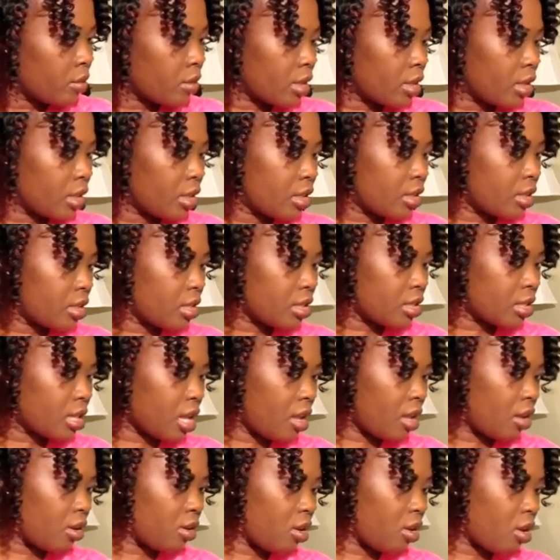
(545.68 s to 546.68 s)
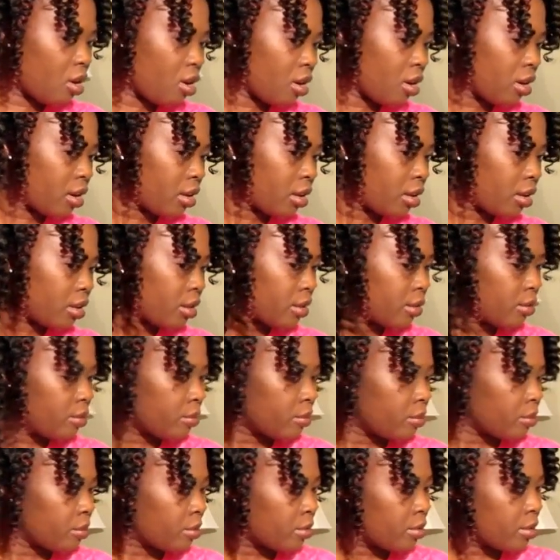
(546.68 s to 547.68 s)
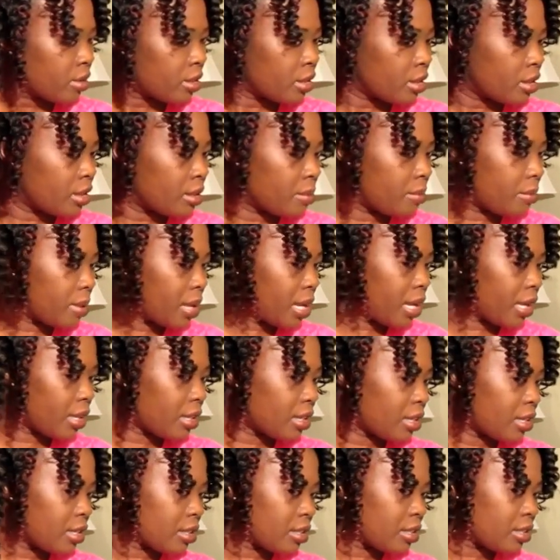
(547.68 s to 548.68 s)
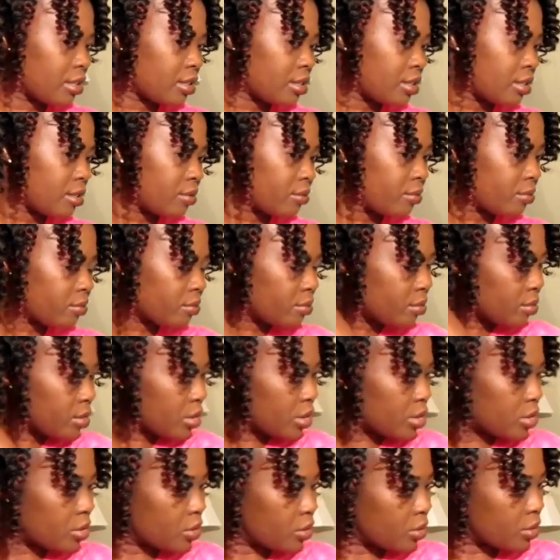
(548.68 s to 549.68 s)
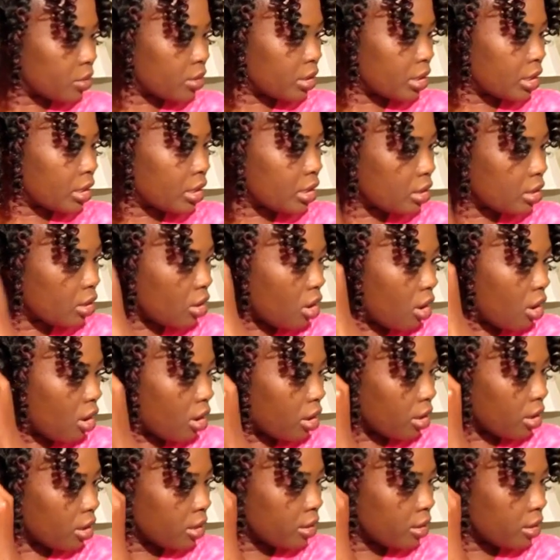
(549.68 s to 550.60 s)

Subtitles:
And this is how long the back is. It's really long.